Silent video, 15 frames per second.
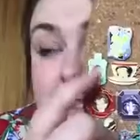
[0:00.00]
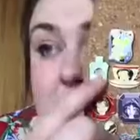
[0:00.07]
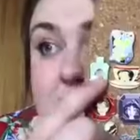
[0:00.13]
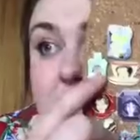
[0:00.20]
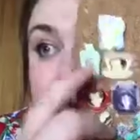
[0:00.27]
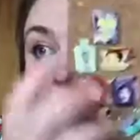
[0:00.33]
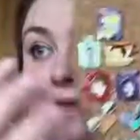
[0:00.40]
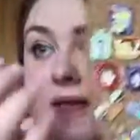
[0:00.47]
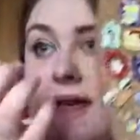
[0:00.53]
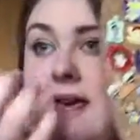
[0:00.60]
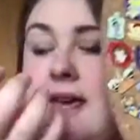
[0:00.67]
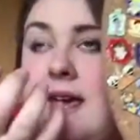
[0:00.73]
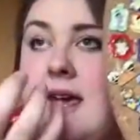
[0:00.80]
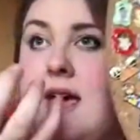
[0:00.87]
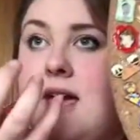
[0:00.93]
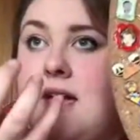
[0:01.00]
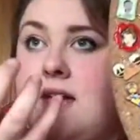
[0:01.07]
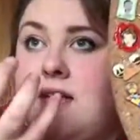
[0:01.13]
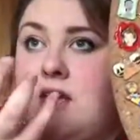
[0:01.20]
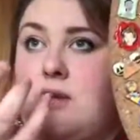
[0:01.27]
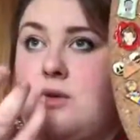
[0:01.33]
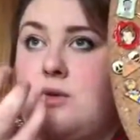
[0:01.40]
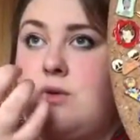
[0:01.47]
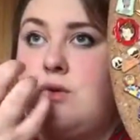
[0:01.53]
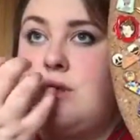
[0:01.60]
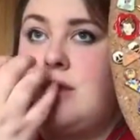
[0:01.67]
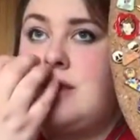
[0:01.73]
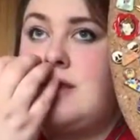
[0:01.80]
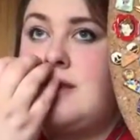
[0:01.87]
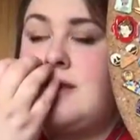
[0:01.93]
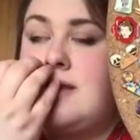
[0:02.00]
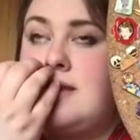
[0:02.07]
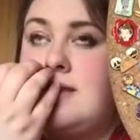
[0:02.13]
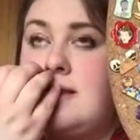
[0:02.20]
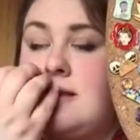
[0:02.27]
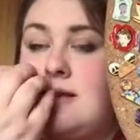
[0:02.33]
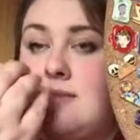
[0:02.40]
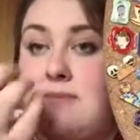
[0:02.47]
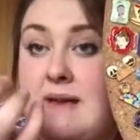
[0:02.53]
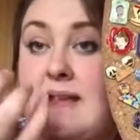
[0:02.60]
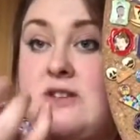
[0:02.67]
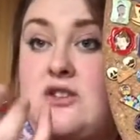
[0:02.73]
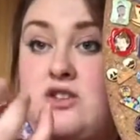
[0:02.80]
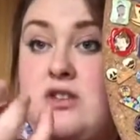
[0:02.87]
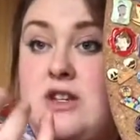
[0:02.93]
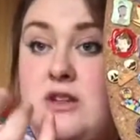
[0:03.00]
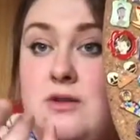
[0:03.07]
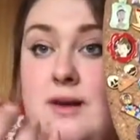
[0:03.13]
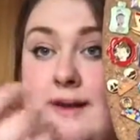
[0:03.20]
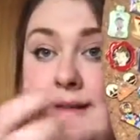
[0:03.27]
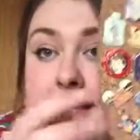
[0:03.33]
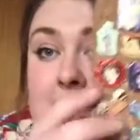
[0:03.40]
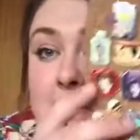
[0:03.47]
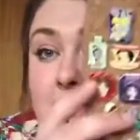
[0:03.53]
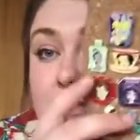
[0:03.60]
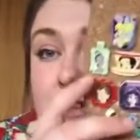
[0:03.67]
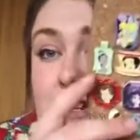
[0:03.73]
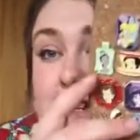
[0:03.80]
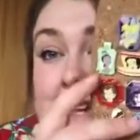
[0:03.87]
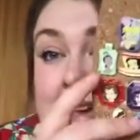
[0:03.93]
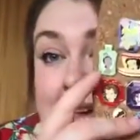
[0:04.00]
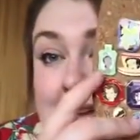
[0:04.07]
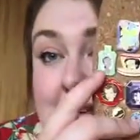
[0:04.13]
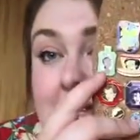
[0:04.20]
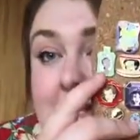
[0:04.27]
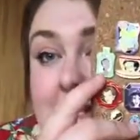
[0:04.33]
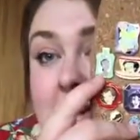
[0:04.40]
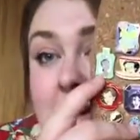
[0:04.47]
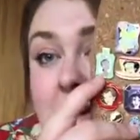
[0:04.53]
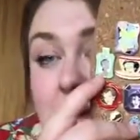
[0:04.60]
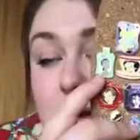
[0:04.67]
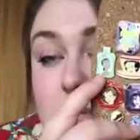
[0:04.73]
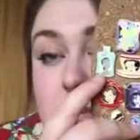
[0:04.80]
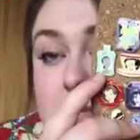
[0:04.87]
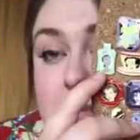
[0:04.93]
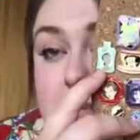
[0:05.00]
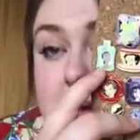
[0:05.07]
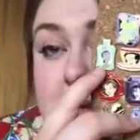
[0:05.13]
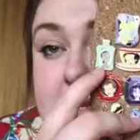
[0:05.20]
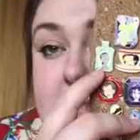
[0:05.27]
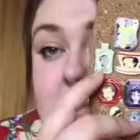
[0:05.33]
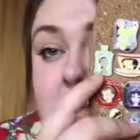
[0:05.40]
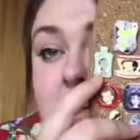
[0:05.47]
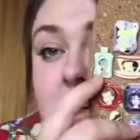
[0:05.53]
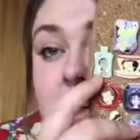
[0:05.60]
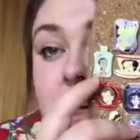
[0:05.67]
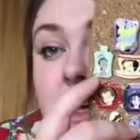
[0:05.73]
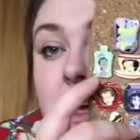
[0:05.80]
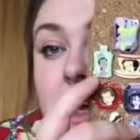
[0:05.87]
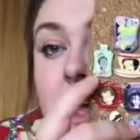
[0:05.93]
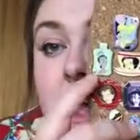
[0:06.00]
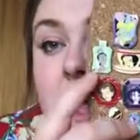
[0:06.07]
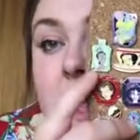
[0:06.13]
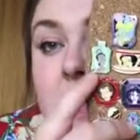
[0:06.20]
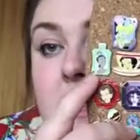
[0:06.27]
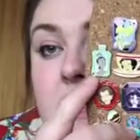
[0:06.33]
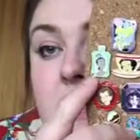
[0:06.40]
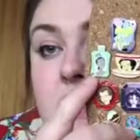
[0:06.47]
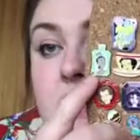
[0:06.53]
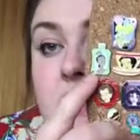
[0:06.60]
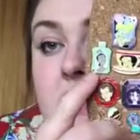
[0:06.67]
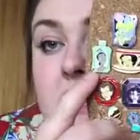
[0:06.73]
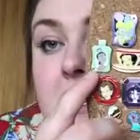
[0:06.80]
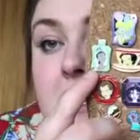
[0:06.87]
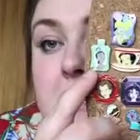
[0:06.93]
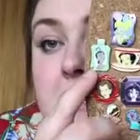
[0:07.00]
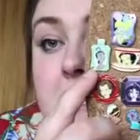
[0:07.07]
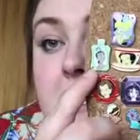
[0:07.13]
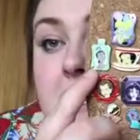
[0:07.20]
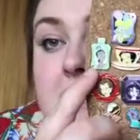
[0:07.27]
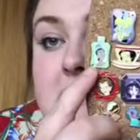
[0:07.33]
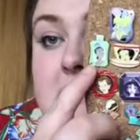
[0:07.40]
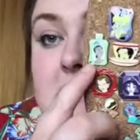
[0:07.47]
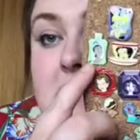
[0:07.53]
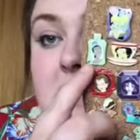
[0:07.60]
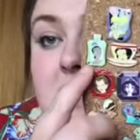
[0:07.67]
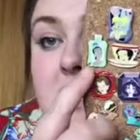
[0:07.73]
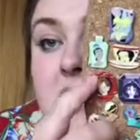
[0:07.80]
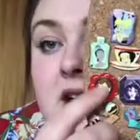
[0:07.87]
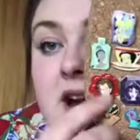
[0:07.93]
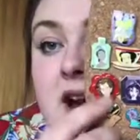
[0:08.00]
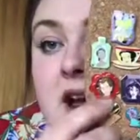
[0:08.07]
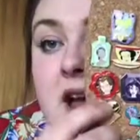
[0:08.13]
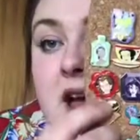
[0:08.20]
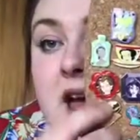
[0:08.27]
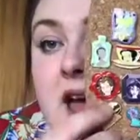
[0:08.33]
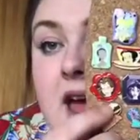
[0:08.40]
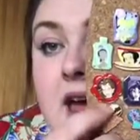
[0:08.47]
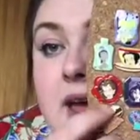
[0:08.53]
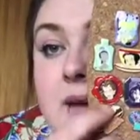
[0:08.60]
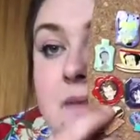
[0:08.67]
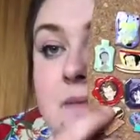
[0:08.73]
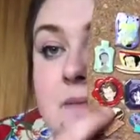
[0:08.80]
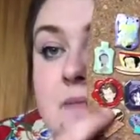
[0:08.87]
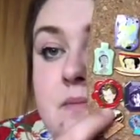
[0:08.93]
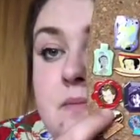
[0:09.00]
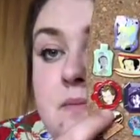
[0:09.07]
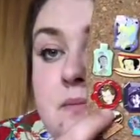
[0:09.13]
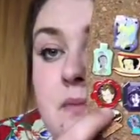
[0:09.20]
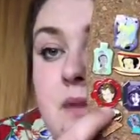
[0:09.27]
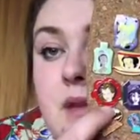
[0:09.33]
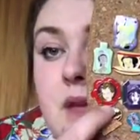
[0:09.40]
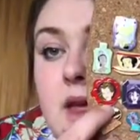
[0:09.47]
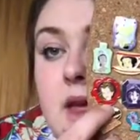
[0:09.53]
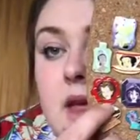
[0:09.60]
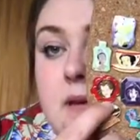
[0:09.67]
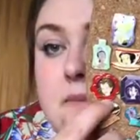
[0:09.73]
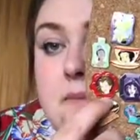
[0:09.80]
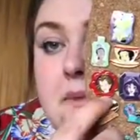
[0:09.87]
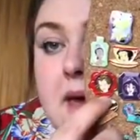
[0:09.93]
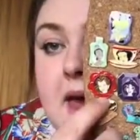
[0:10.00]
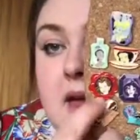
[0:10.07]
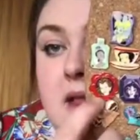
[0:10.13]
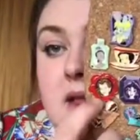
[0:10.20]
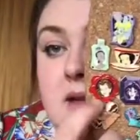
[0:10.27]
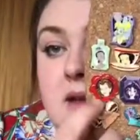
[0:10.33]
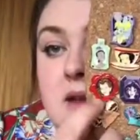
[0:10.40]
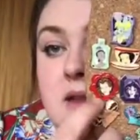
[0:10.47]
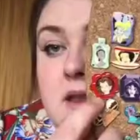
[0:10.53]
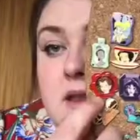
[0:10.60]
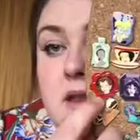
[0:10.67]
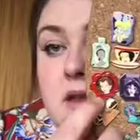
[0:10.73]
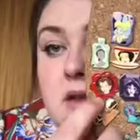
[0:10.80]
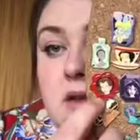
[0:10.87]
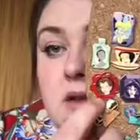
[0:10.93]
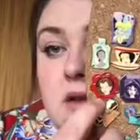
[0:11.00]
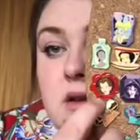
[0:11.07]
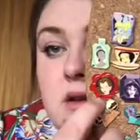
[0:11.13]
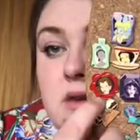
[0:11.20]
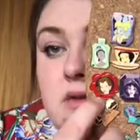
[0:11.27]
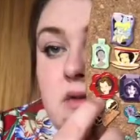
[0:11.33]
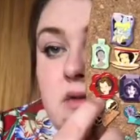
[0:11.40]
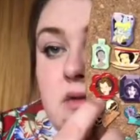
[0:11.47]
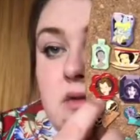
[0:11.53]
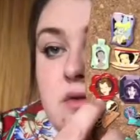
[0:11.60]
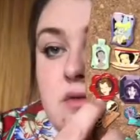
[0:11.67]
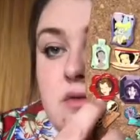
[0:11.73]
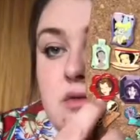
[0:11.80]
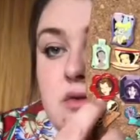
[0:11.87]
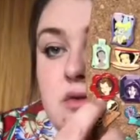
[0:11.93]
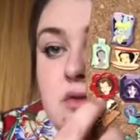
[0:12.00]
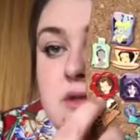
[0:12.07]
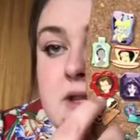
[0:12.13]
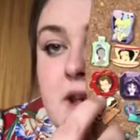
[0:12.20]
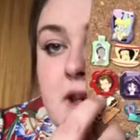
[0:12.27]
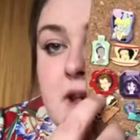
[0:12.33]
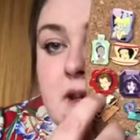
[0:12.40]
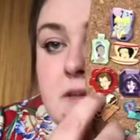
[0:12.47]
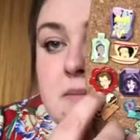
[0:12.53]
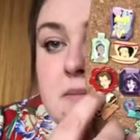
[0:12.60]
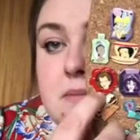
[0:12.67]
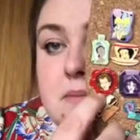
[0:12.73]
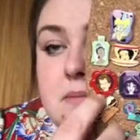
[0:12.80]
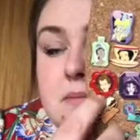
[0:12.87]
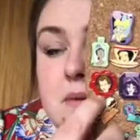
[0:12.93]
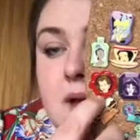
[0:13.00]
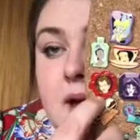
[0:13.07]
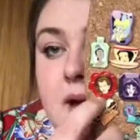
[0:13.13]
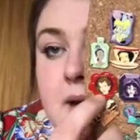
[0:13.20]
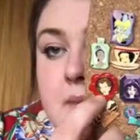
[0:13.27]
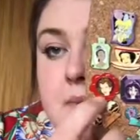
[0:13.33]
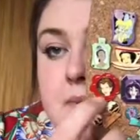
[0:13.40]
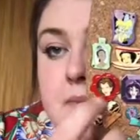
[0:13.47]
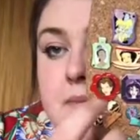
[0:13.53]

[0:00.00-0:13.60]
smelled like, you know, Main Street USA for days. It was amazing. Uh, little hidden Mickey's there. Um, Belle and the little rose and uh,